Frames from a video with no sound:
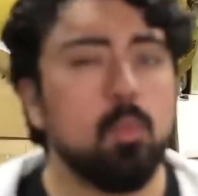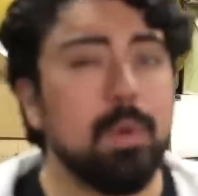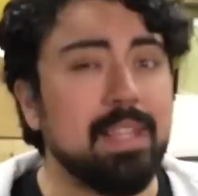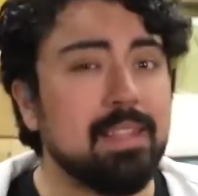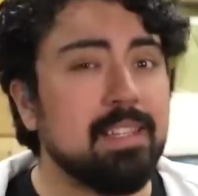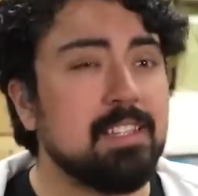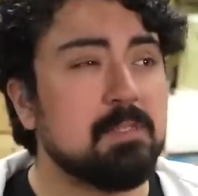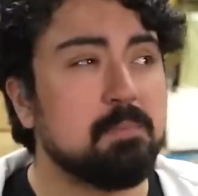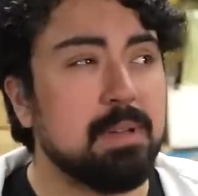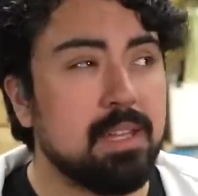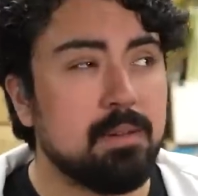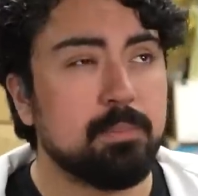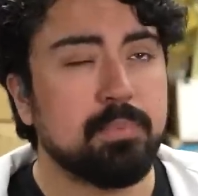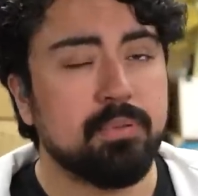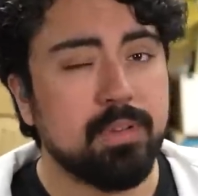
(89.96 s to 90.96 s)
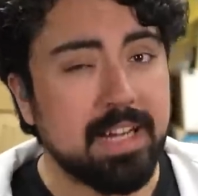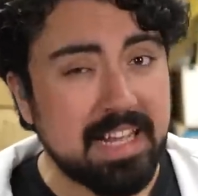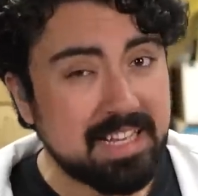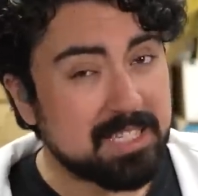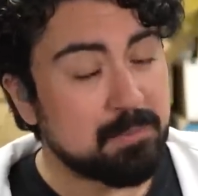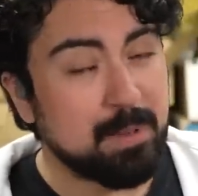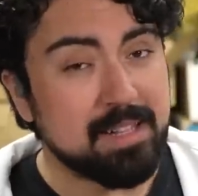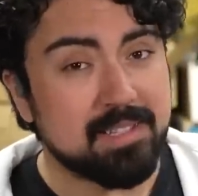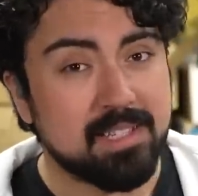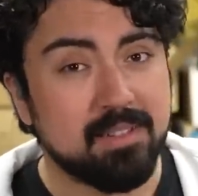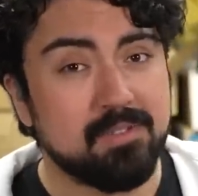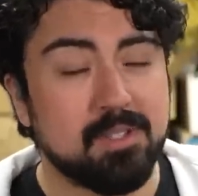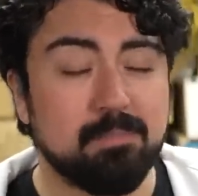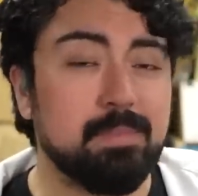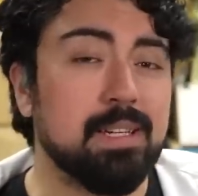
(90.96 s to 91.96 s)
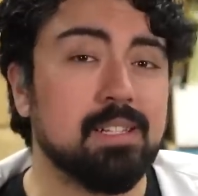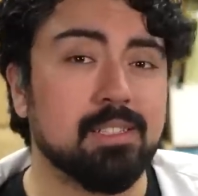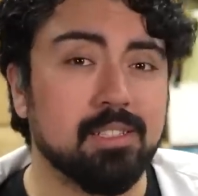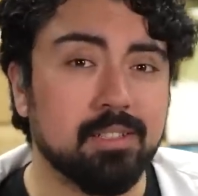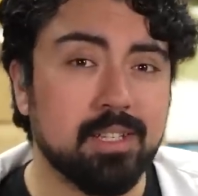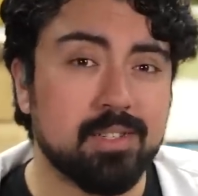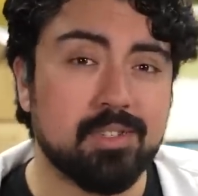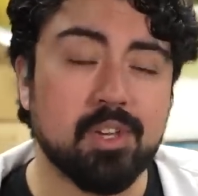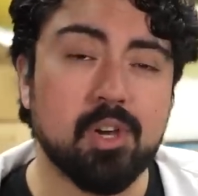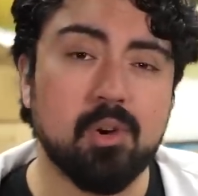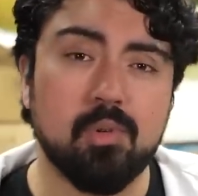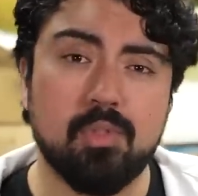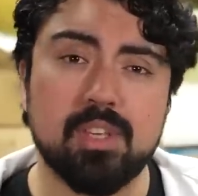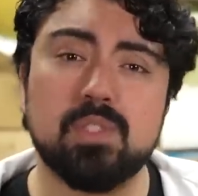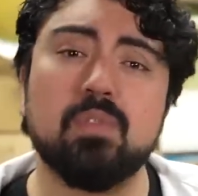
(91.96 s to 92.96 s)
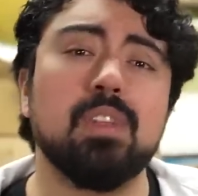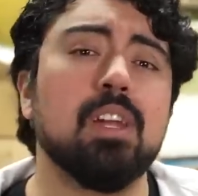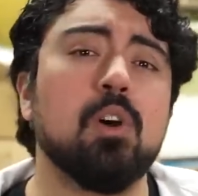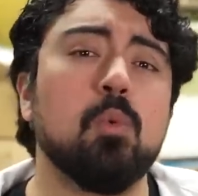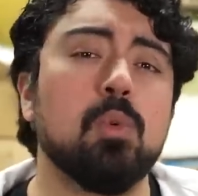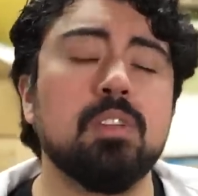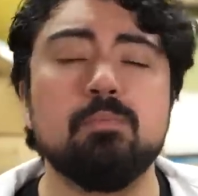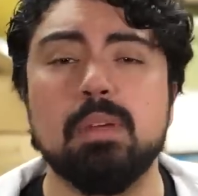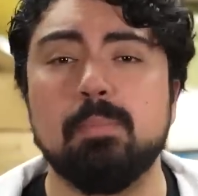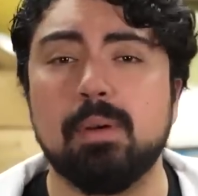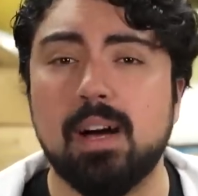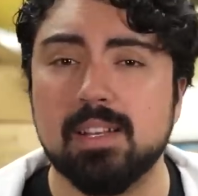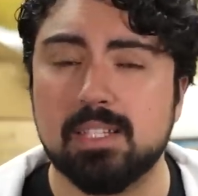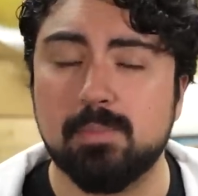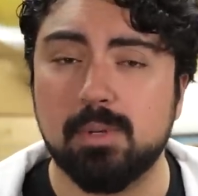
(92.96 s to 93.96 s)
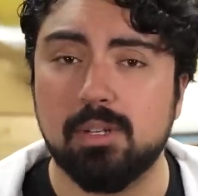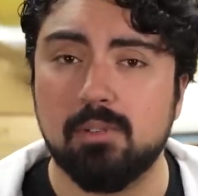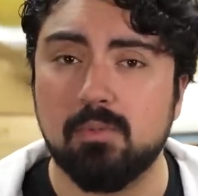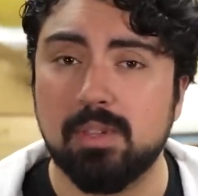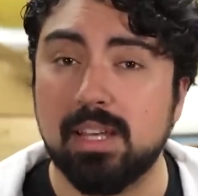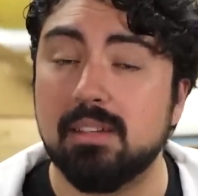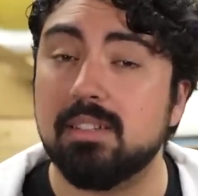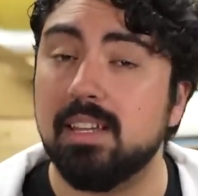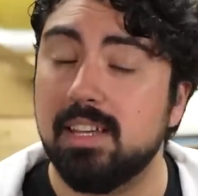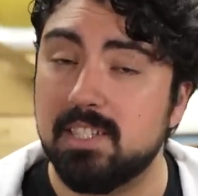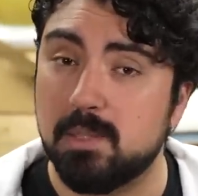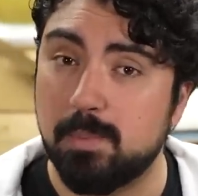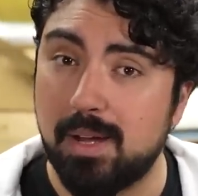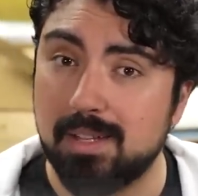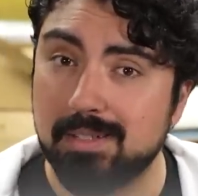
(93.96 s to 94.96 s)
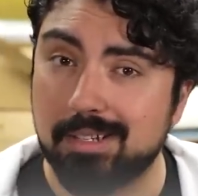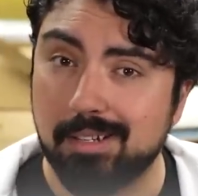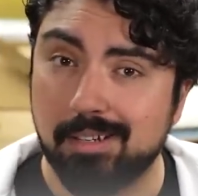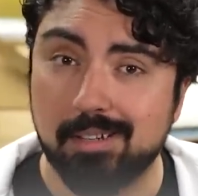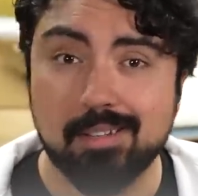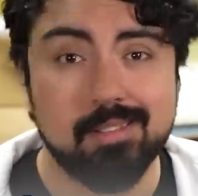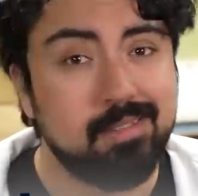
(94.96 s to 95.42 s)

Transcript: Wheatley's been pretty expensive to build, so this video wouldn't be possible without today's sponsor,